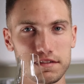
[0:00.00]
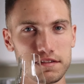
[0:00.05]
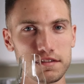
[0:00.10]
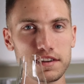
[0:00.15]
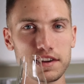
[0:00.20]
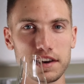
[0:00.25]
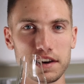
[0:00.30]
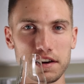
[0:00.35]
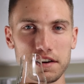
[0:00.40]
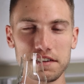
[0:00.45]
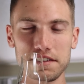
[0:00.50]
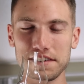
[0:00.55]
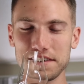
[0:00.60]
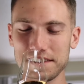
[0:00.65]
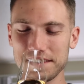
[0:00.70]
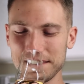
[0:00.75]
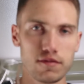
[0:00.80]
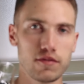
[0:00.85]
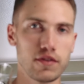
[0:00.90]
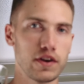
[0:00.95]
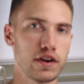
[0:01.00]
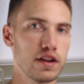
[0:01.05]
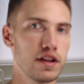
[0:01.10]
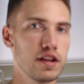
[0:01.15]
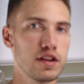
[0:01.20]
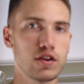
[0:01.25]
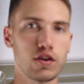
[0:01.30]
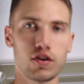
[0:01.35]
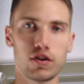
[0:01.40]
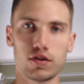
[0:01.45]
You know. Very
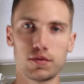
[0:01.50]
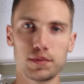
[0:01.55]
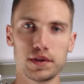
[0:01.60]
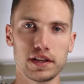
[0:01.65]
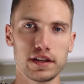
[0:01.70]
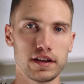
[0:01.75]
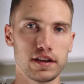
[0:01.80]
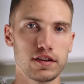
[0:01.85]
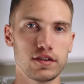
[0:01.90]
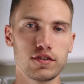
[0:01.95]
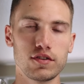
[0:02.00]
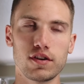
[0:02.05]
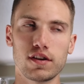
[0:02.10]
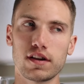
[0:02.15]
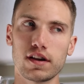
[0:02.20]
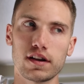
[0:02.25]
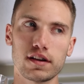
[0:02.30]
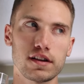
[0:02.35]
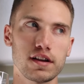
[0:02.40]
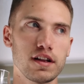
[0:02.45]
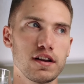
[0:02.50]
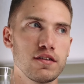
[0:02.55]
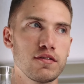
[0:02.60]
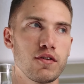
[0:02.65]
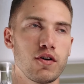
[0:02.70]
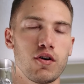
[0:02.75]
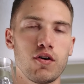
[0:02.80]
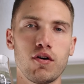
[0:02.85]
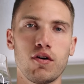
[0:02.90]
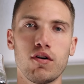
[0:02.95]
caramely. You get kind of
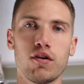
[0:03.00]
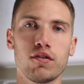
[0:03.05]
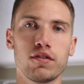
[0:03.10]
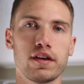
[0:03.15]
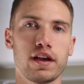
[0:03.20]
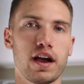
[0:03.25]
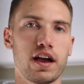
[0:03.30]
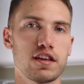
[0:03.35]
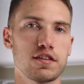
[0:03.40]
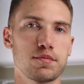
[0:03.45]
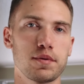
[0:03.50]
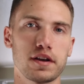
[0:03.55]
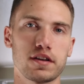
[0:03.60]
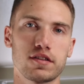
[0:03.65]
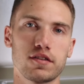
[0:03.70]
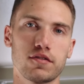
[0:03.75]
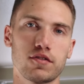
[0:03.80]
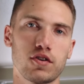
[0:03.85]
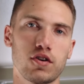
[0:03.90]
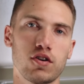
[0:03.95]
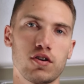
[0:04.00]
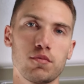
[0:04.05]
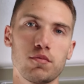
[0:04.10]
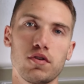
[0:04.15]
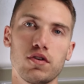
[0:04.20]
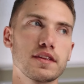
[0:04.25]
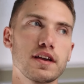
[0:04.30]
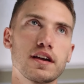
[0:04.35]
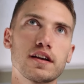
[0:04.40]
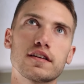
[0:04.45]
all the aspects of
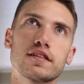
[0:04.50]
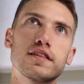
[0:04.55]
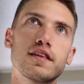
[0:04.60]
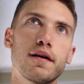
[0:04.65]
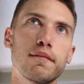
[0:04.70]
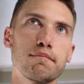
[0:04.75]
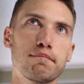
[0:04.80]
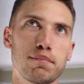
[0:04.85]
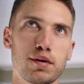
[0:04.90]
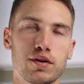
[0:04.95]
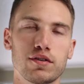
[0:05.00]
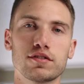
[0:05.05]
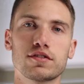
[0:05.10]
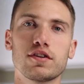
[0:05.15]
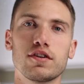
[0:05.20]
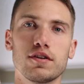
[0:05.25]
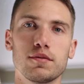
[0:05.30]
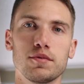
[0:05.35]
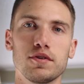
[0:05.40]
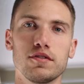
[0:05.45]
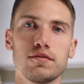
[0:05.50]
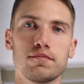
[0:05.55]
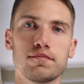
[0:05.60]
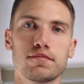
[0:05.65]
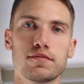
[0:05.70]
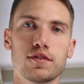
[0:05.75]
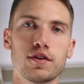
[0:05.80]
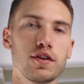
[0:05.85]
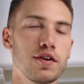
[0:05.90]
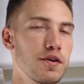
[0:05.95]
caramel except burnt caramel.
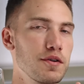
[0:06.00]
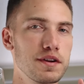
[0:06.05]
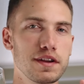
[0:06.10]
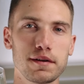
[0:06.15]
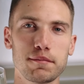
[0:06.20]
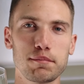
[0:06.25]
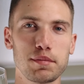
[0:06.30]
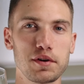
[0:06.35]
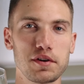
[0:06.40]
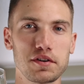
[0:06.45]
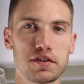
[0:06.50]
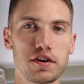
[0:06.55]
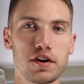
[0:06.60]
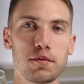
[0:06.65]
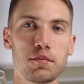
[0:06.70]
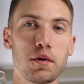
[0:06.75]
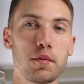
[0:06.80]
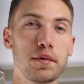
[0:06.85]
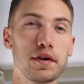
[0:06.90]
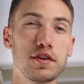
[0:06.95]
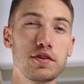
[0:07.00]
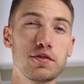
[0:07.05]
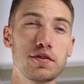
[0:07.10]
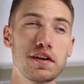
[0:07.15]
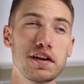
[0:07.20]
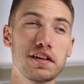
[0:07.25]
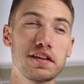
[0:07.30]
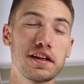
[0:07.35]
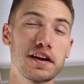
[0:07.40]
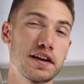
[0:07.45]
You don't get burnt caramel, but you
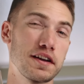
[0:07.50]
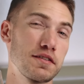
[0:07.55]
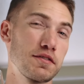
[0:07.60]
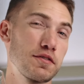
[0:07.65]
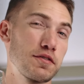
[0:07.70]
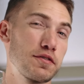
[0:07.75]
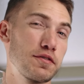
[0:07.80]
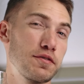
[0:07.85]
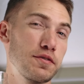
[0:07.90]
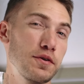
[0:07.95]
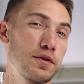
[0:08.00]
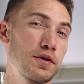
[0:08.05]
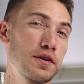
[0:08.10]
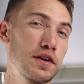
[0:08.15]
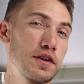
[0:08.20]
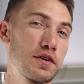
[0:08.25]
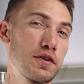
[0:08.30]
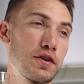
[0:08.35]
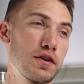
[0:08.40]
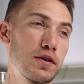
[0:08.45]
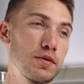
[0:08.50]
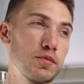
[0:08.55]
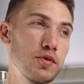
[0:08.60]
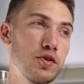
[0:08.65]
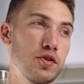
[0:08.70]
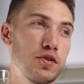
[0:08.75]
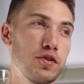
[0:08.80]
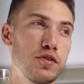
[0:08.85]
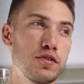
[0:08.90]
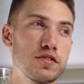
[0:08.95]
get like fruity
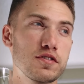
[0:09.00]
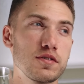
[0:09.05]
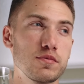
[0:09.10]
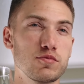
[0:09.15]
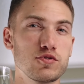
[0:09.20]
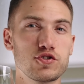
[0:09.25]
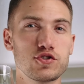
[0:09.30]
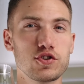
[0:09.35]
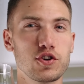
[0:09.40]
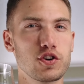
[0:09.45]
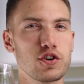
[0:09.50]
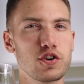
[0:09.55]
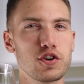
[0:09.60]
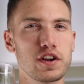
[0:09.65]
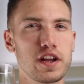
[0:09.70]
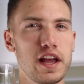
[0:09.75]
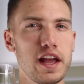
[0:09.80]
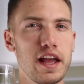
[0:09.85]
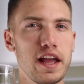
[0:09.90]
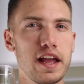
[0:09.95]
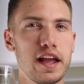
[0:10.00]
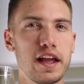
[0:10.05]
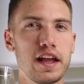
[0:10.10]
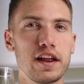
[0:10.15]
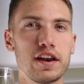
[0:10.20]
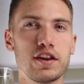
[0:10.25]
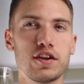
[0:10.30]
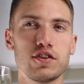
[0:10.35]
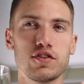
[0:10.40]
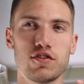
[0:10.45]
caramel, some sugar
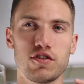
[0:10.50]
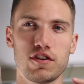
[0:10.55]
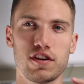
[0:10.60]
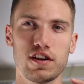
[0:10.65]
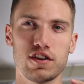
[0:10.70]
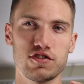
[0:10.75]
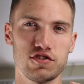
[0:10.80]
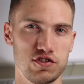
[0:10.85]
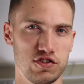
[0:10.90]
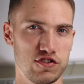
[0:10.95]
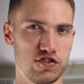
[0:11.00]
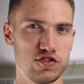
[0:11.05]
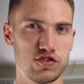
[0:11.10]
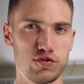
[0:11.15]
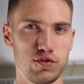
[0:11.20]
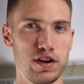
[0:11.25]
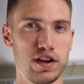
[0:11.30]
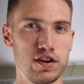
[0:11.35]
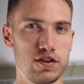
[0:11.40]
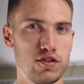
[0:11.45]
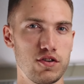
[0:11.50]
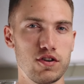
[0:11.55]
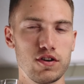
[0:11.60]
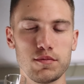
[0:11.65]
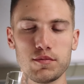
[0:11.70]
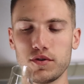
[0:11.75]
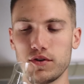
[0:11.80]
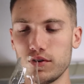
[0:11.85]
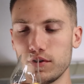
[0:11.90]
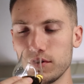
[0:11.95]
cane, you get just straight
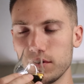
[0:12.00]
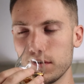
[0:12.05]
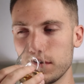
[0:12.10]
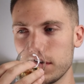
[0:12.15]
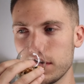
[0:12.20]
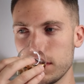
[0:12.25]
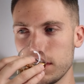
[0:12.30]
caramel.